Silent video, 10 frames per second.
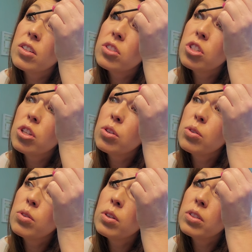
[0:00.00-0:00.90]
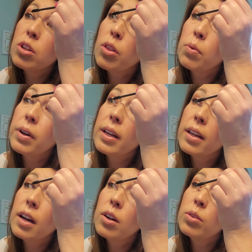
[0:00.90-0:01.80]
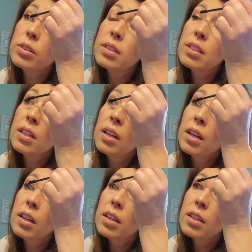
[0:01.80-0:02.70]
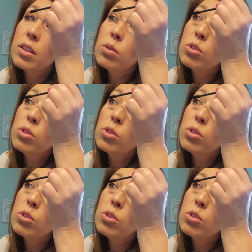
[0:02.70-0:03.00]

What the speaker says: 2 to 3 coats. You